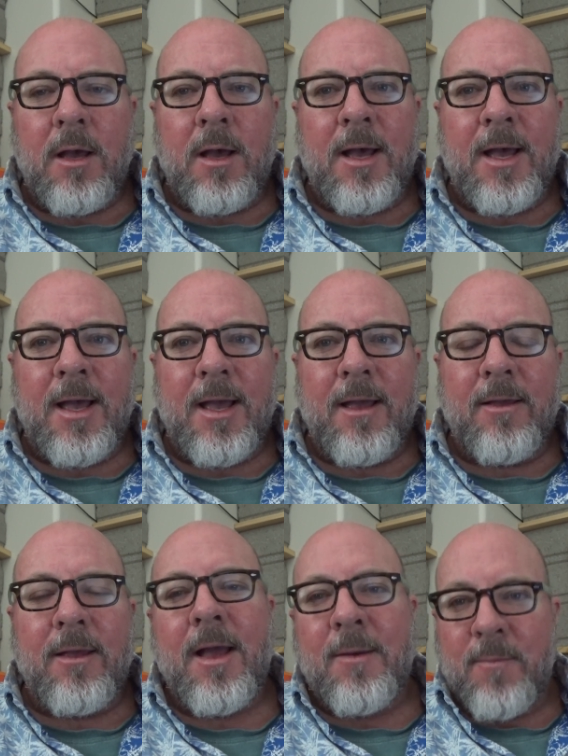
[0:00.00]
Uh,
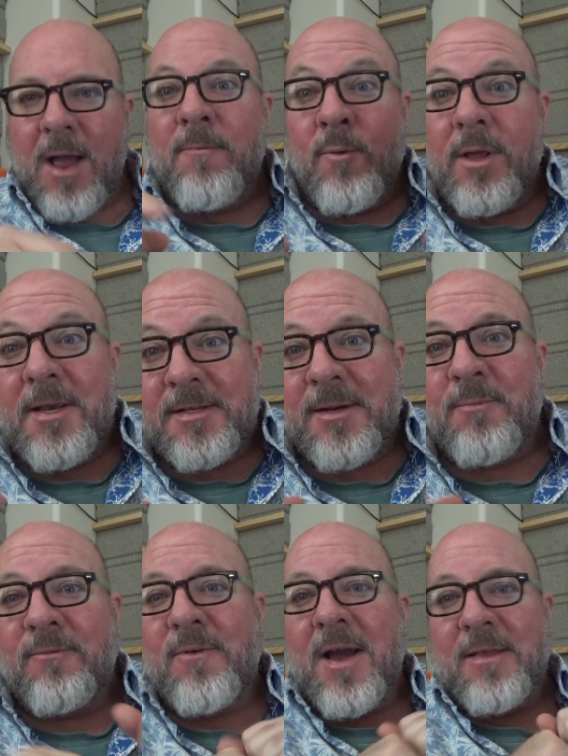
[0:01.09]
I'm, I'm really
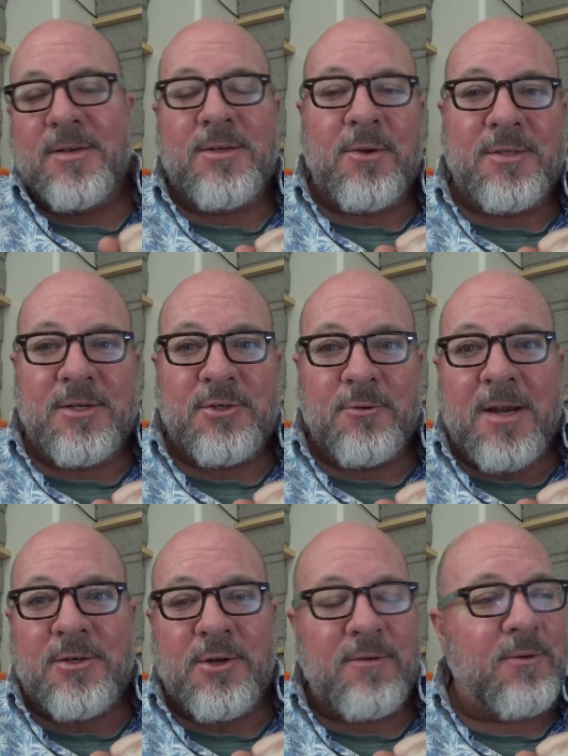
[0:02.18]
simplifying this whole situation,